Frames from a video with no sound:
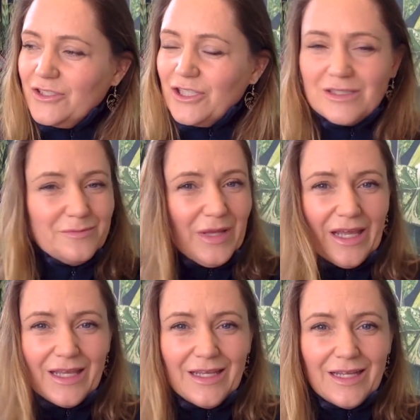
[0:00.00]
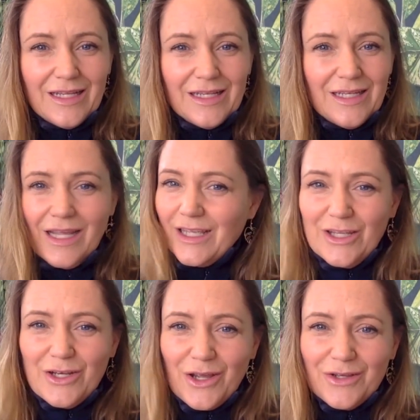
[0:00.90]
just me letting
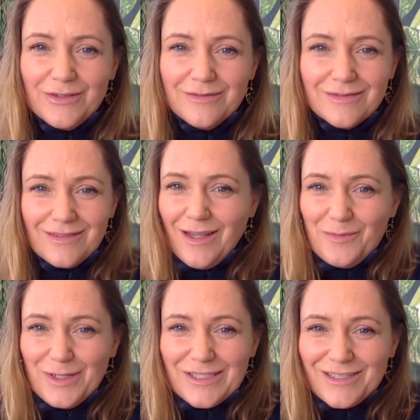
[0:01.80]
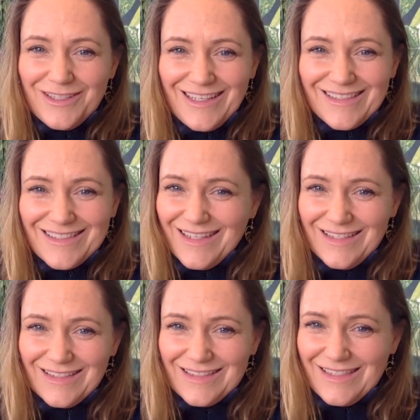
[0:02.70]
you know, like my channel is,
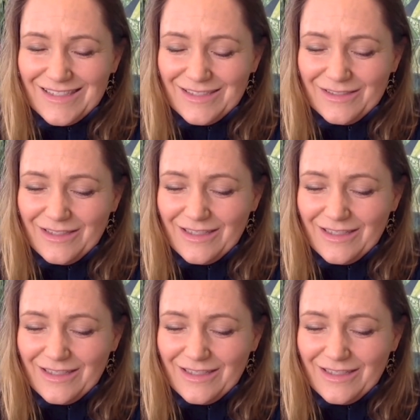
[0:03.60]
hints